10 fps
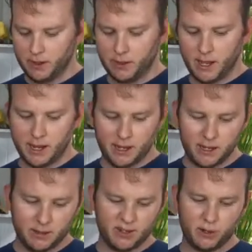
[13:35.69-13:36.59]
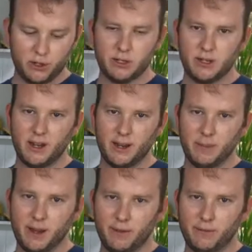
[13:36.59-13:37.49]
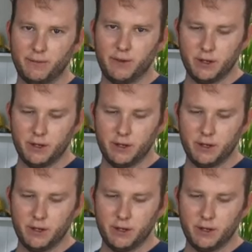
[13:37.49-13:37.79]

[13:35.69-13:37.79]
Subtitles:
the sausages have,